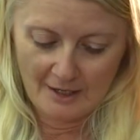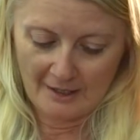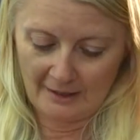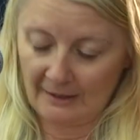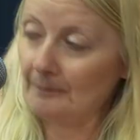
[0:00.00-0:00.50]

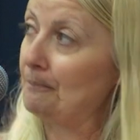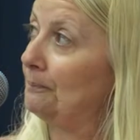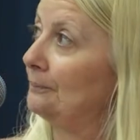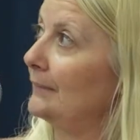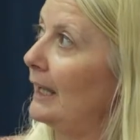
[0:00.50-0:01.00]

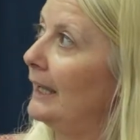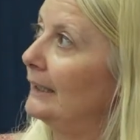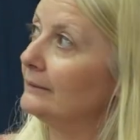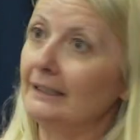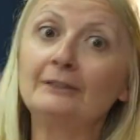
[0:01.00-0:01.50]
and
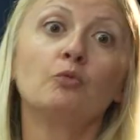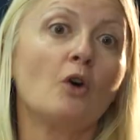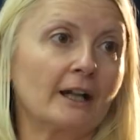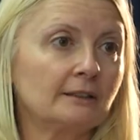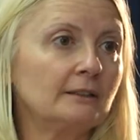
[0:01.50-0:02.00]
it
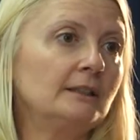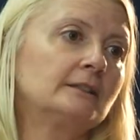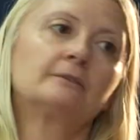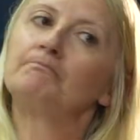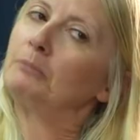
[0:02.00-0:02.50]
worked. It